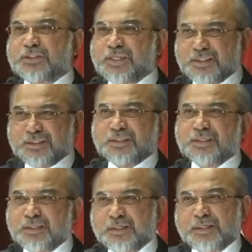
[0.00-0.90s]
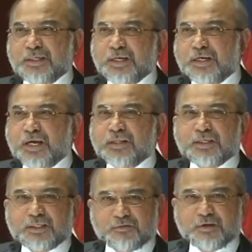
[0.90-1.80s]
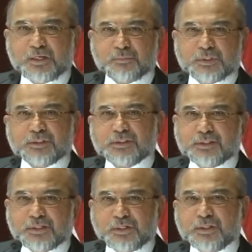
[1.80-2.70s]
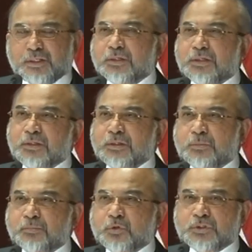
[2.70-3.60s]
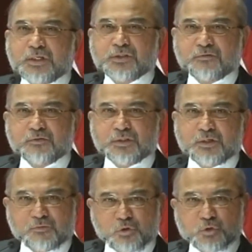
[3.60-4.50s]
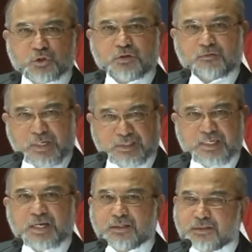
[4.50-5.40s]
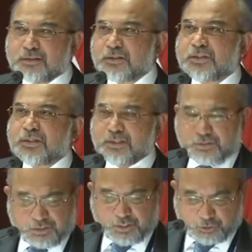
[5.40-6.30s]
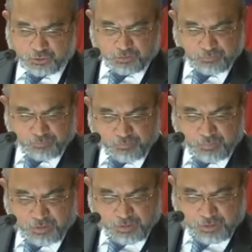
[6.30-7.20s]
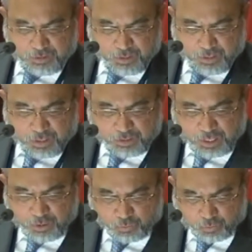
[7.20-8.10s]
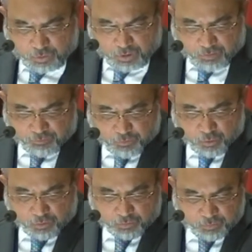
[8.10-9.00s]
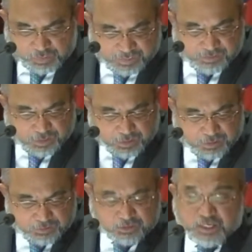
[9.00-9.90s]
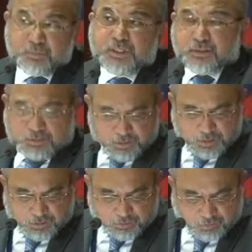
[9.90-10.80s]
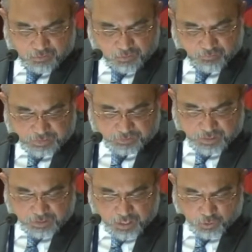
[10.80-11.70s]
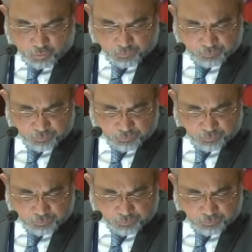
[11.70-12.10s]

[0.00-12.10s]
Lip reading: just another development in the process of the evolution of ASEAN regional integration. Now, for Malaysia, as the chairman of ASEAN now,